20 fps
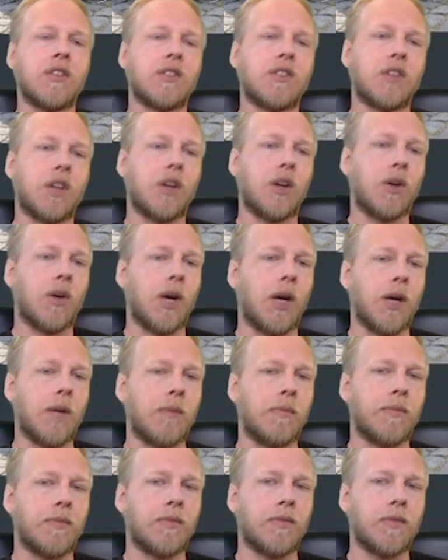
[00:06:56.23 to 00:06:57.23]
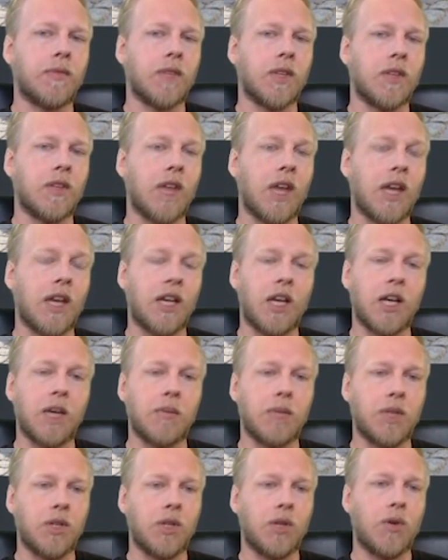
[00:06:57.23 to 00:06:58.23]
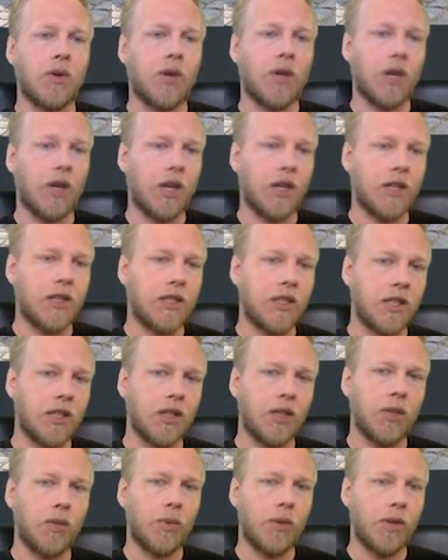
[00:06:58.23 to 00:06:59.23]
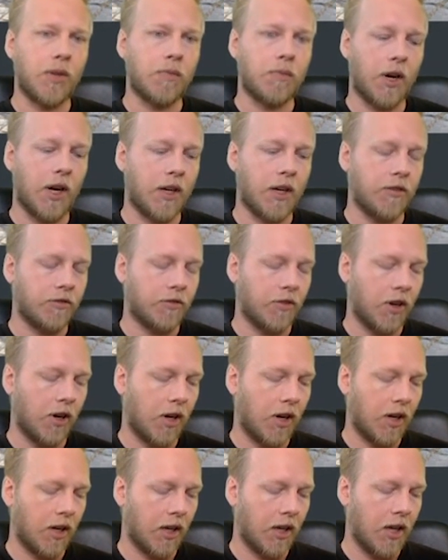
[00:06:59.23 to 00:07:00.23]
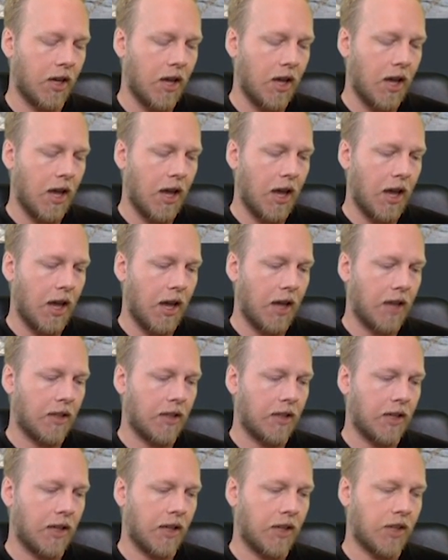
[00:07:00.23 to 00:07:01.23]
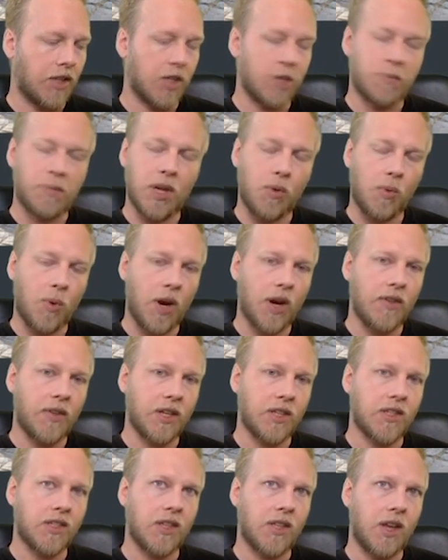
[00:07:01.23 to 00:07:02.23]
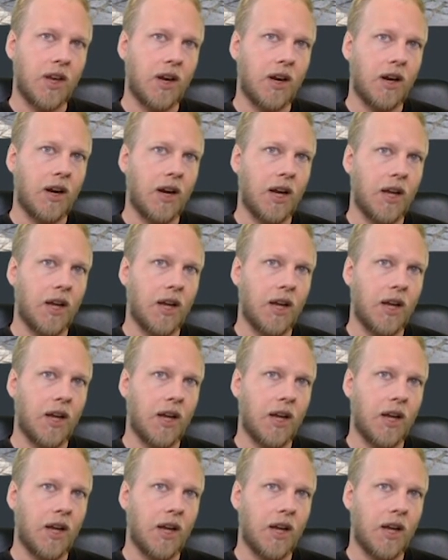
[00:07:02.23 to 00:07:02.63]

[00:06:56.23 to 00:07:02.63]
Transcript: So that can help you deal with brain fog, and just be aware that it's there,